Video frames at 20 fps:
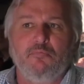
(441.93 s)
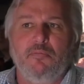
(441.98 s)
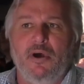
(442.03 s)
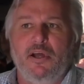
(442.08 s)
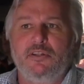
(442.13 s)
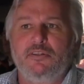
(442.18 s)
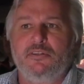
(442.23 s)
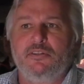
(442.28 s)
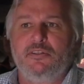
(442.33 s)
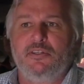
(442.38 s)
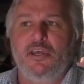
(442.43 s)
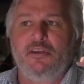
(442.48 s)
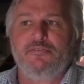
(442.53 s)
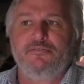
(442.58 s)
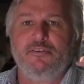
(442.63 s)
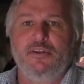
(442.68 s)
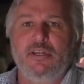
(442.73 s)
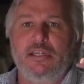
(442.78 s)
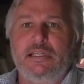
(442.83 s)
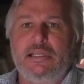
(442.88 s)
But
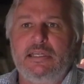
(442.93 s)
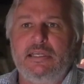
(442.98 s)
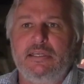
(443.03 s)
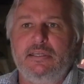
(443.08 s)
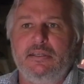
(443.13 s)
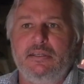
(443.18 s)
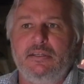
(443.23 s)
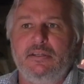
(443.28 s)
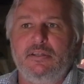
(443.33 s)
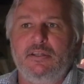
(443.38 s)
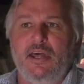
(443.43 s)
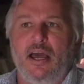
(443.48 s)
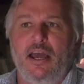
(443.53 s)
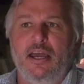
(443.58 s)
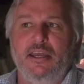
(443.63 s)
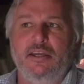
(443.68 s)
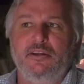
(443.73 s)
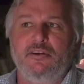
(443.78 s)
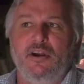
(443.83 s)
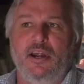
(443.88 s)
definitely the
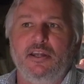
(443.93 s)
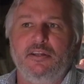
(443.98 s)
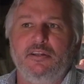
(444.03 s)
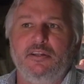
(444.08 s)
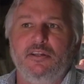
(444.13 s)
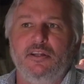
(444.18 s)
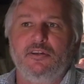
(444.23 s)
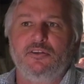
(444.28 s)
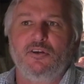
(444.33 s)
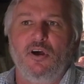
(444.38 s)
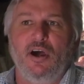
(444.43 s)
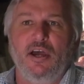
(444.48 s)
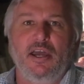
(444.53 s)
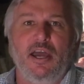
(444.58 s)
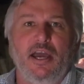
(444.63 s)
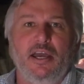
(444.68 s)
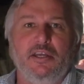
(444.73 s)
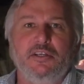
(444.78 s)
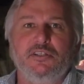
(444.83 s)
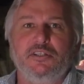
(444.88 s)
A grade in the Dry
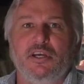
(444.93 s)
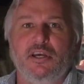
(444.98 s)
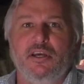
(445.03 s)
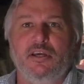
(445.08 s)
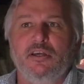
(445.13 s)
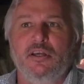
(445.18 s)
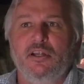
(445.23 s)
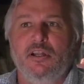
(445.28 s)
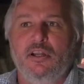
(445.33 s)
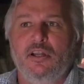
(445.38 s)
Ager